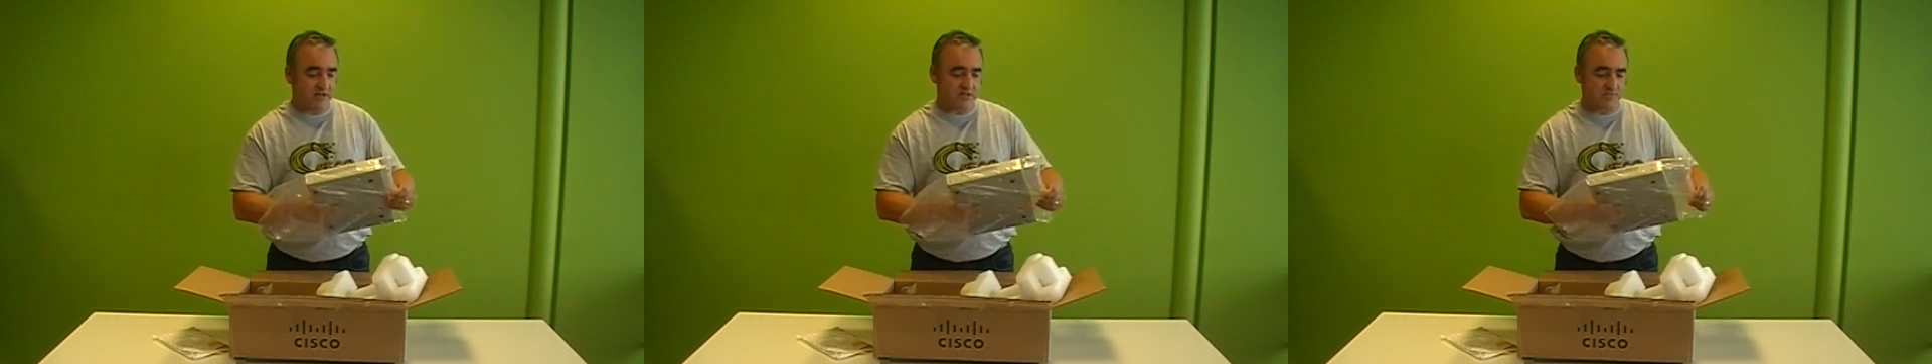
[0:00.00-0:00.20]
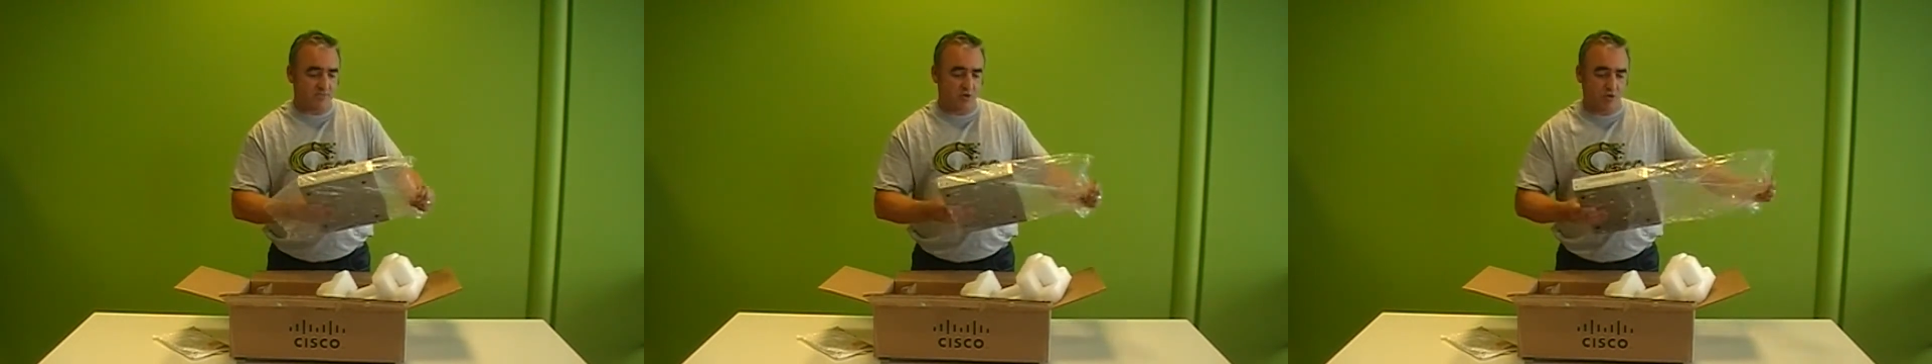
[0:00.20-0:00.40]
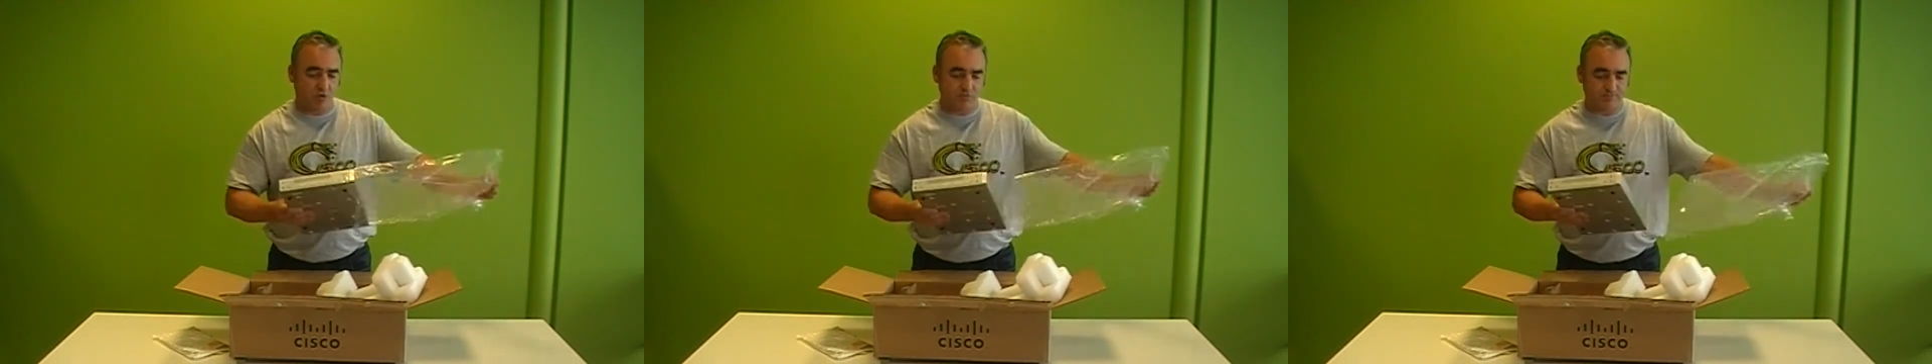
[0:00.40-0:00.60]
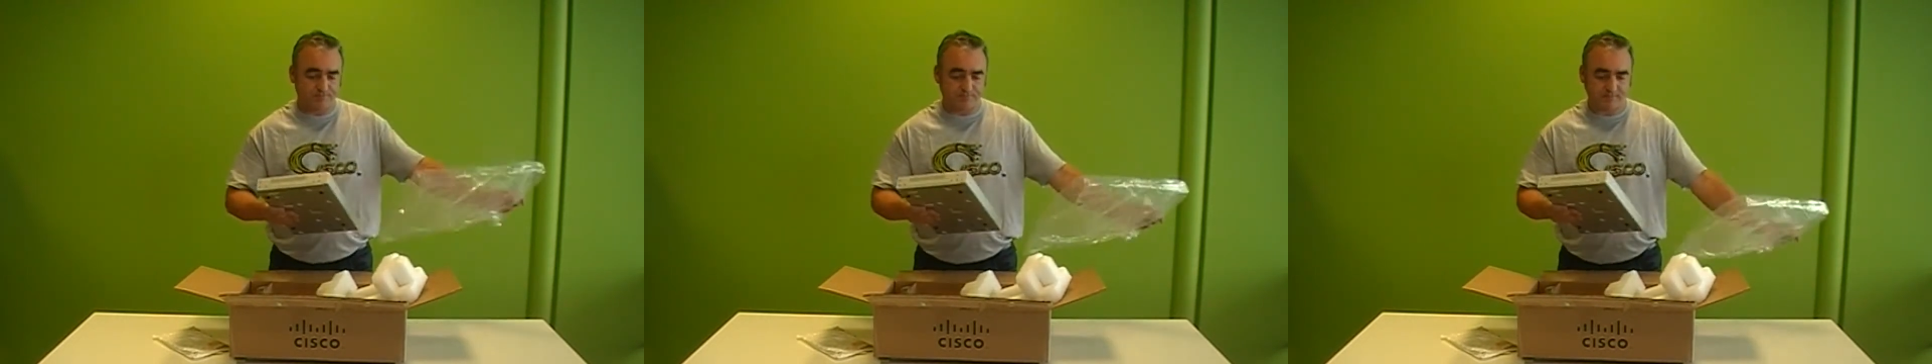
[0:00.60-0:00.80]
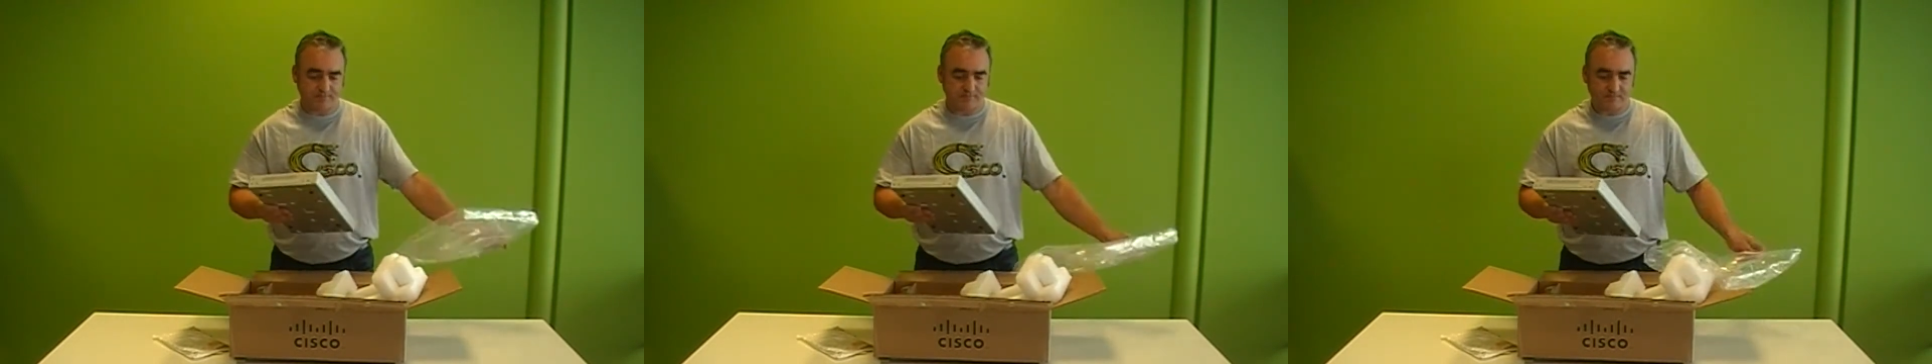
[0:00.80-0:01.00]
small.
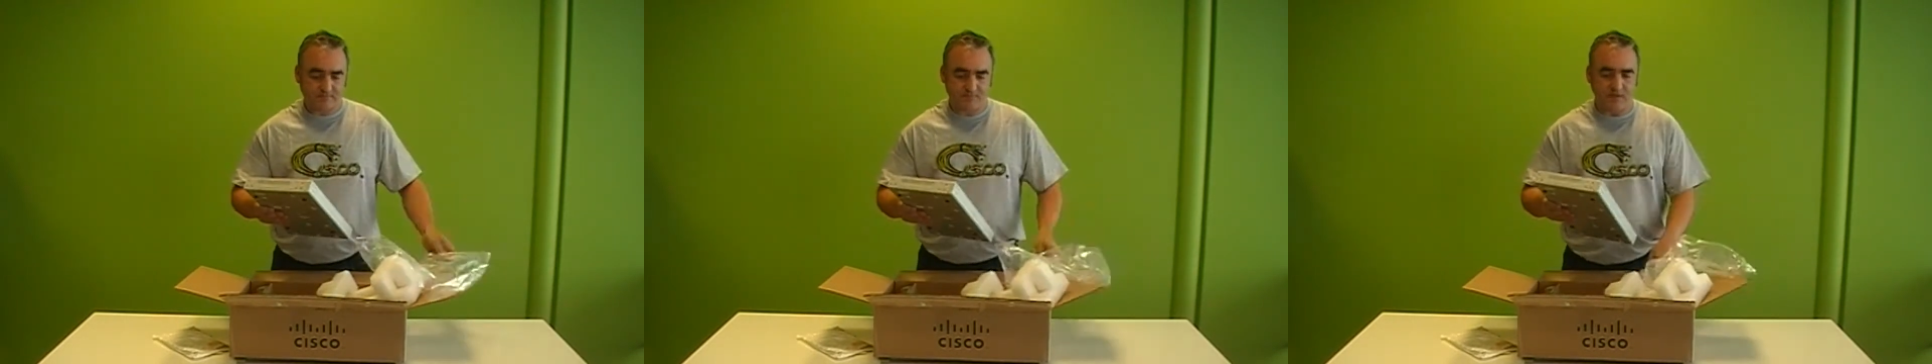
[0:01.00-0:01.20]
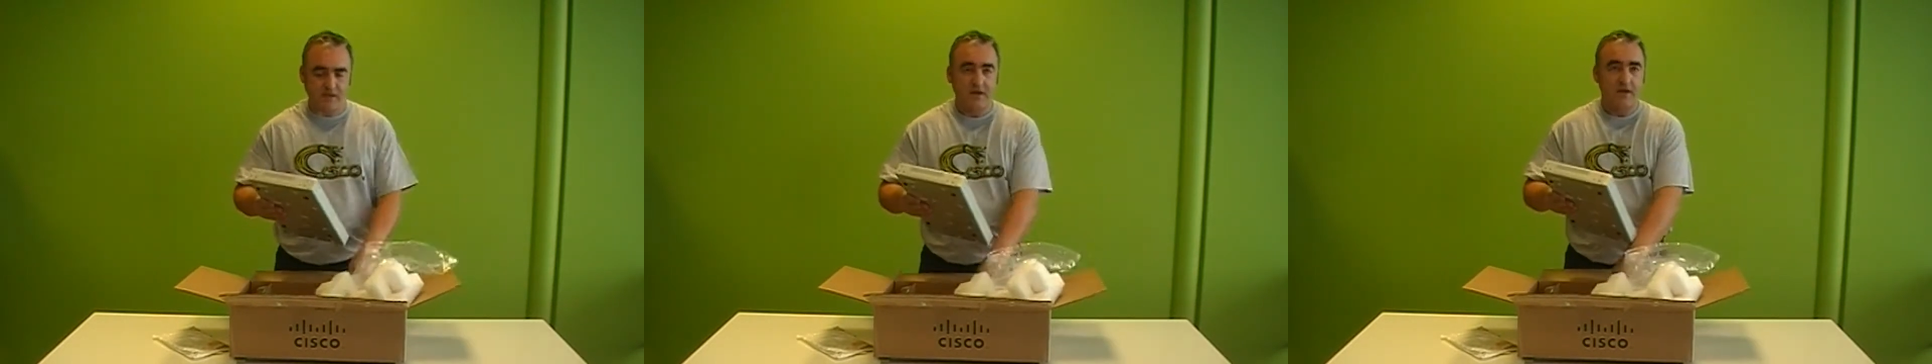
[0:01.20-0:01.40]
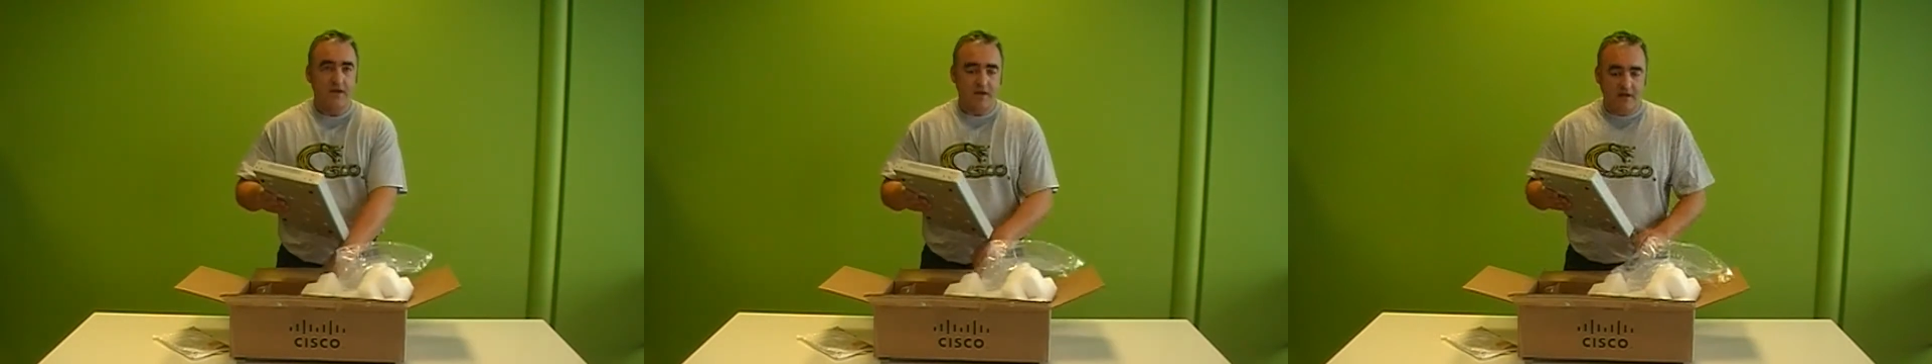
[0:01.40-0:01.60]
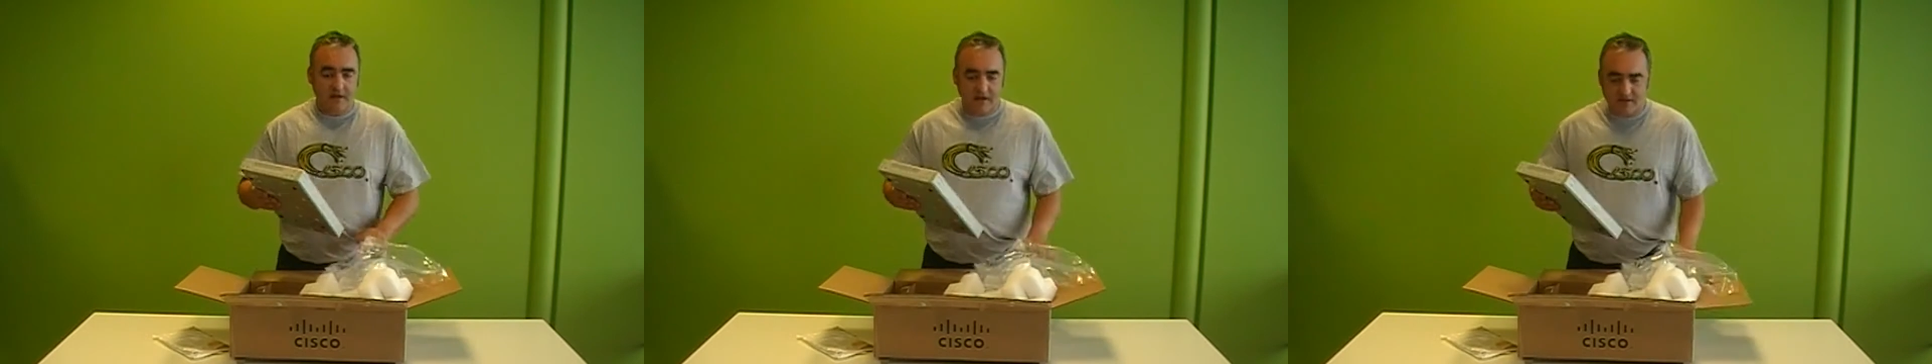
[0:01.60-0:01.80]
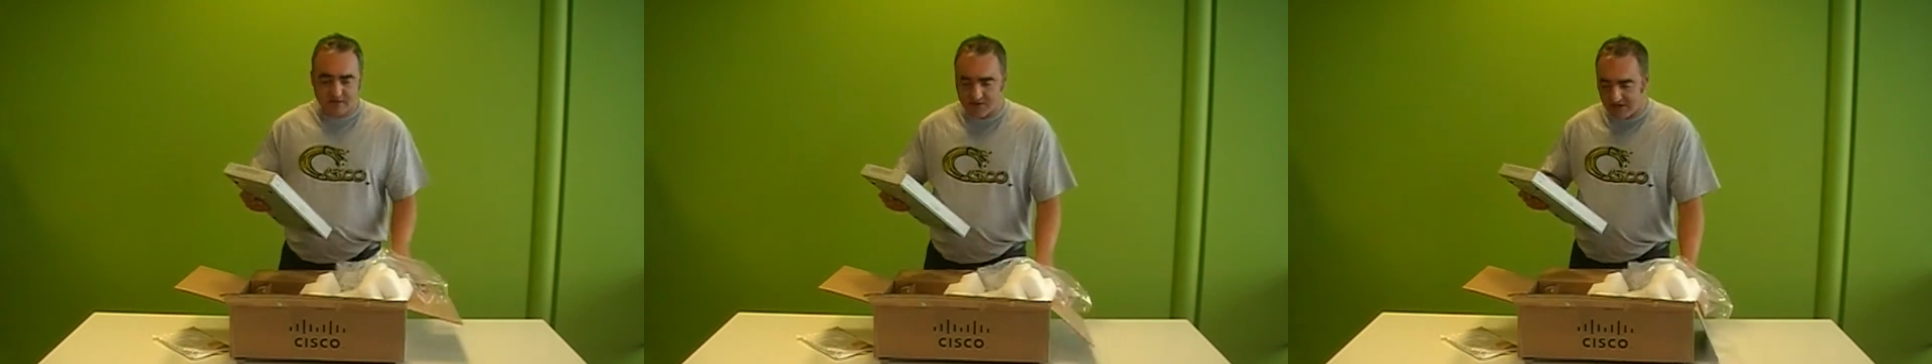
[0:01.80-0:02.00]

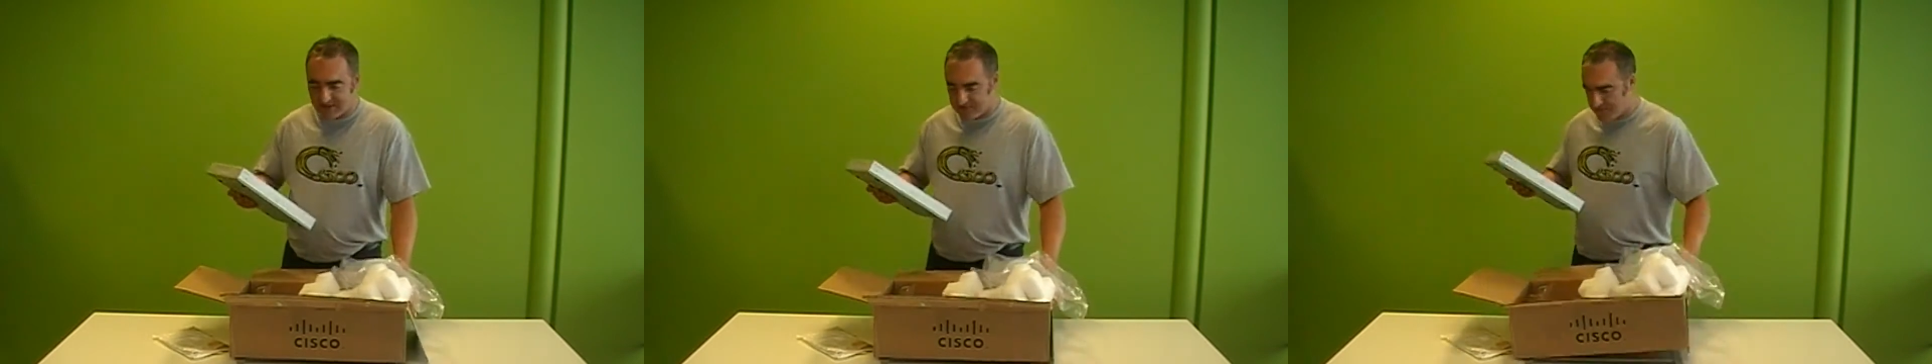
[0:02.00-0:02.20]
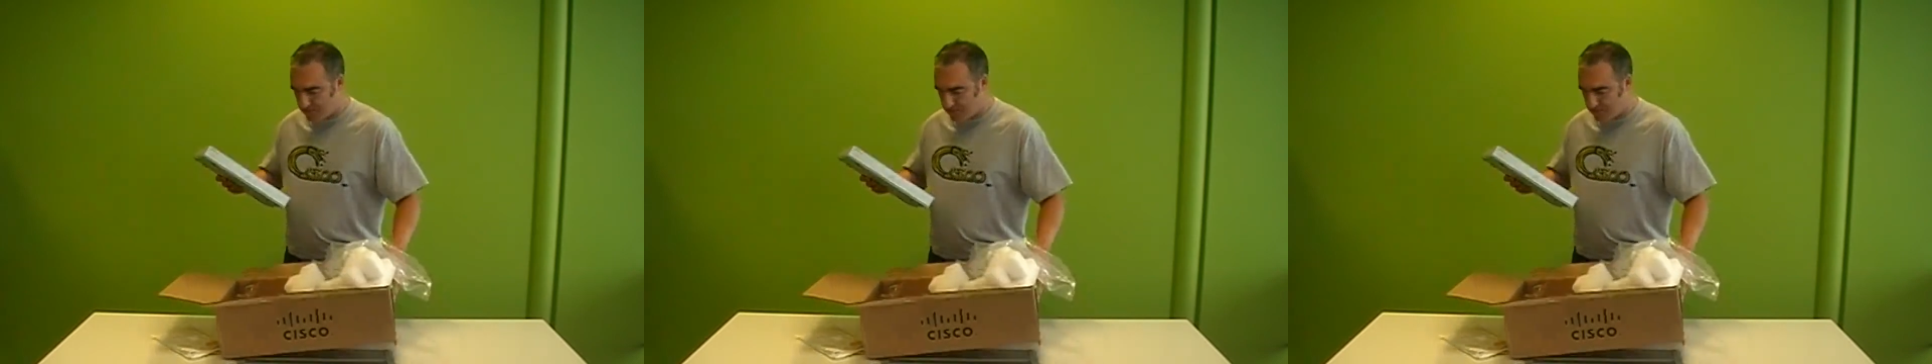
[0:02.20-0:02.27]
So let's